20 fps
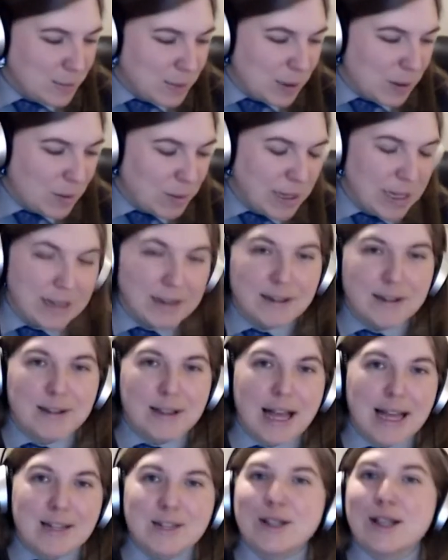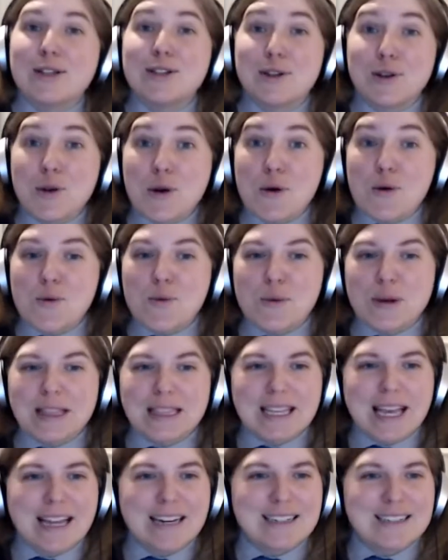but I'll be glad to let you know
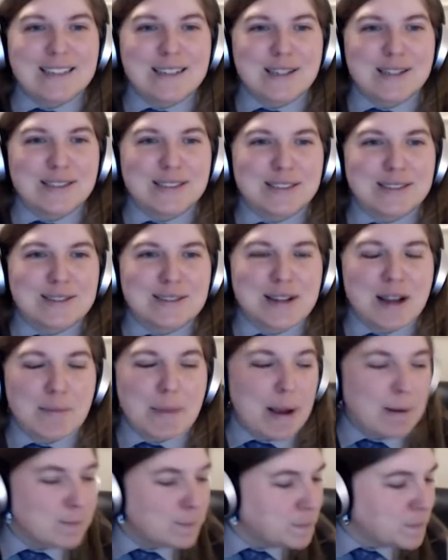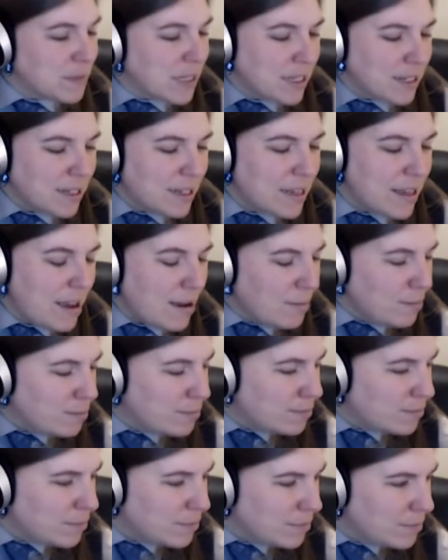when that does come out. Yeah,
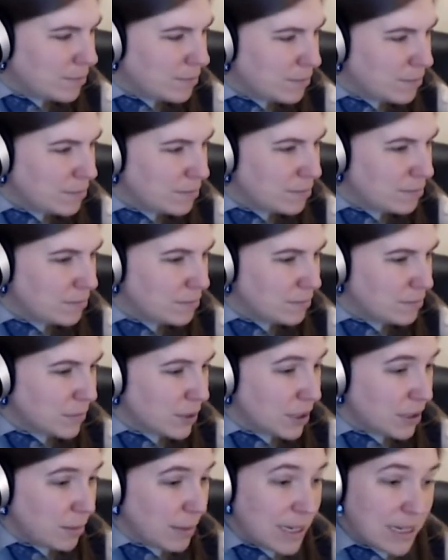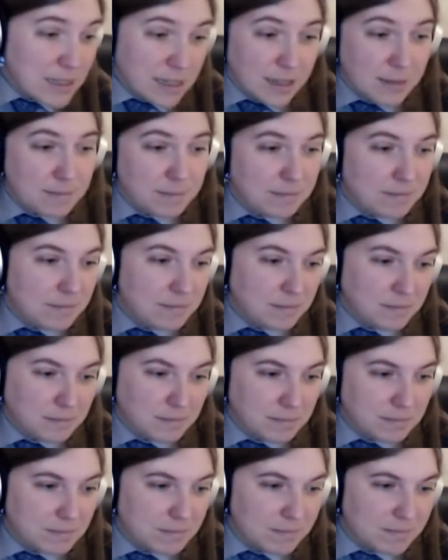but in the meantime,
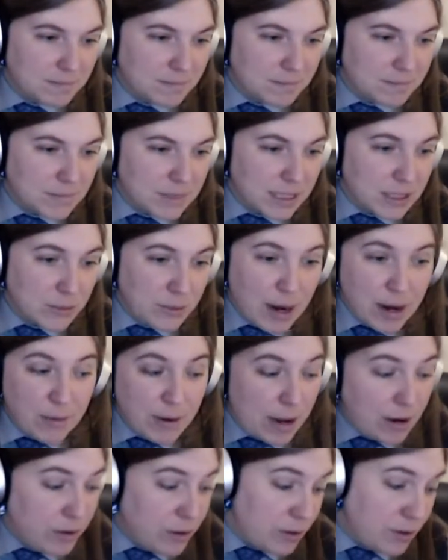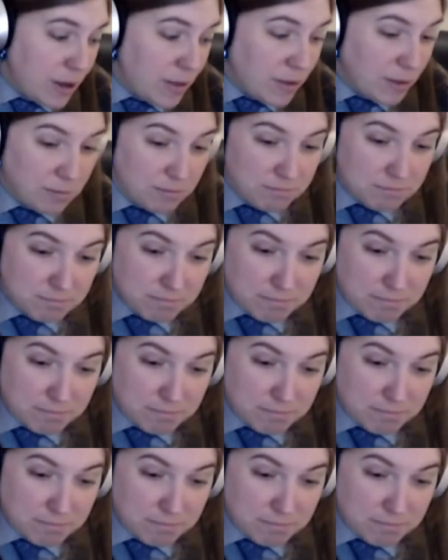let's ride around and do nothing.